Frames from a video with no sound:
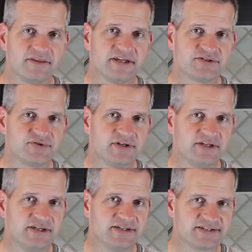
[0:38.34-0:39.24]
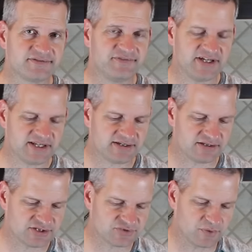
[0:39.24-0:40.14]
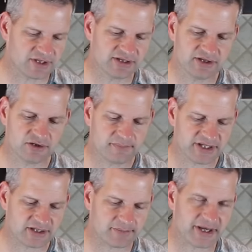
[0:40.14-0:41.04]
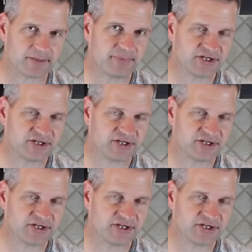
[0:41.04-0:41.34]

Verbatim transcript: Then to the yeast, to feed it, just want a little bit, about a